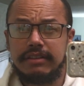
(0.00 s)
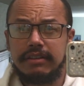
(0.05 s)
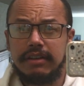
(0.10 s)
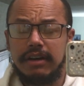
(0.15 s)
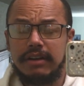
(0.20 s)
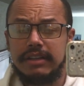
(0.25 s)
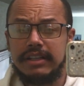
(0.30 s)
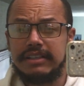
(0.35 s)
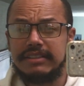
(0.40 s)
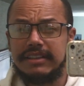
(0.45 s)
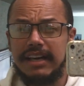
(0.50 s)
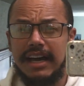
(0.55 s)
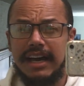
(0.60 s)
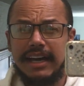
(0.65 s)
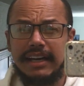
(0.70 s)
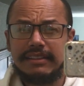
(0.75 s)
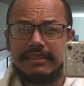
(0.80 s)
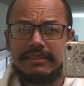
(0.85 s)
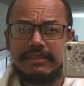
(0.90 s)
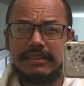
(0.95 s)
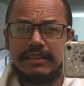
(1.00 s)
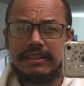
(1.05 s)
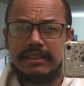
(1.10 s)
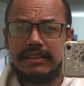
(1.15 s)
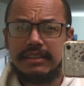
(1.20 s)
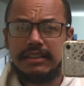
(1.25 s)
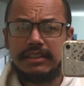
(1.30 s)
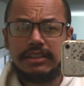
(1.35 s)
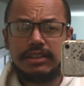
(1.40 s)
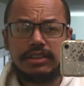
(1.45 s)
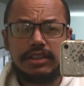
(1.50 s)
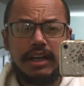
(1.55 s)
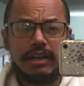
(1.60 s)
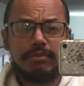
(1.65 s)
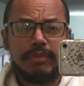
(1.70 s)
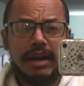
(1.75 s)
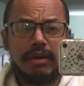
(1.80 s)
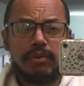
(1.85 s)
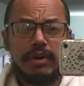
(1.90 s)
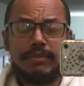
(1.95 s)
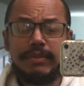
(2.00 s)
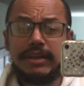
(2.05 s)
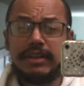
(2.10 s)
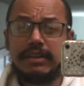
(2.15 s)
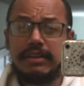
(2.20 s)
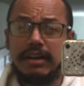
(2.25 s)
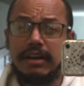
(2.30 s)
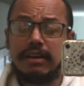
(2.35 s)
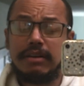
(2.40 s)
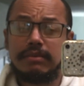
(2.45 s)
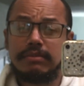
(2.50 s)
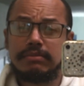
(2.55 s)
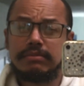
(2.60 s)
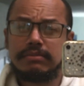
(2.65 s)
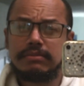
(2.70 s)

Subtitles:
Are these guys shunned by women? No.